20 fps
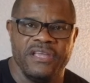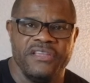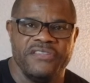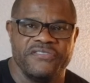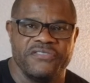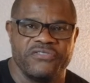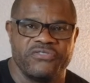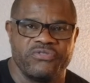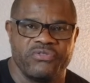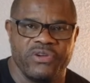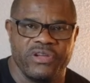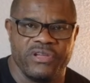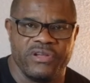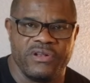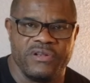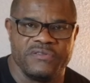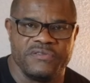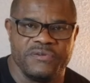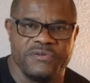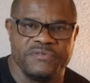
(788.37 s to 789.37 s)
So try
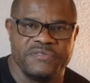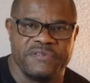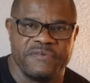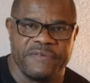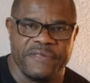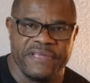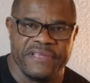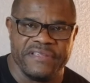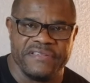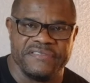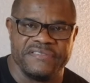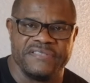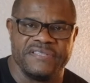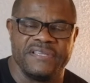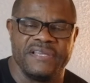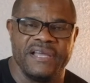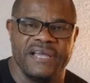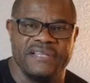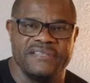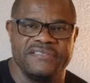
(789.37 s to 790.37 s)
all those things
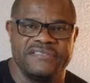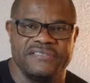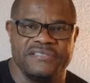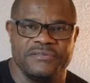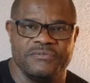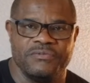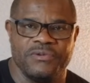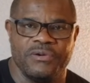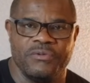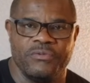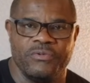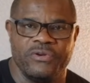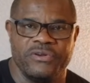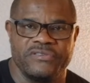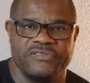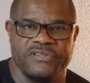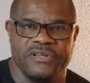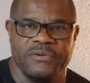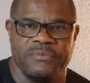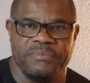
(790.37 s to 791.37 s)
and see what
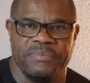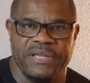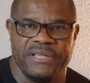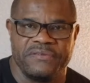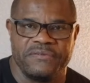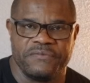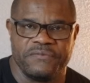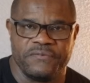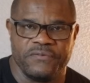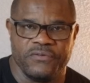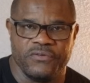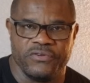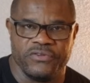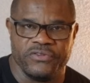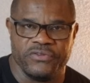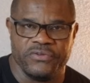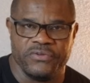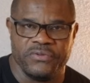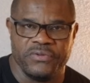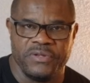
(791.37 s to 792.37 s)
works out best for
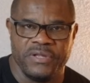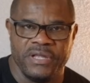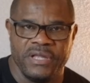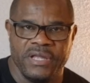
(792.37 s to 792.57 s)
you.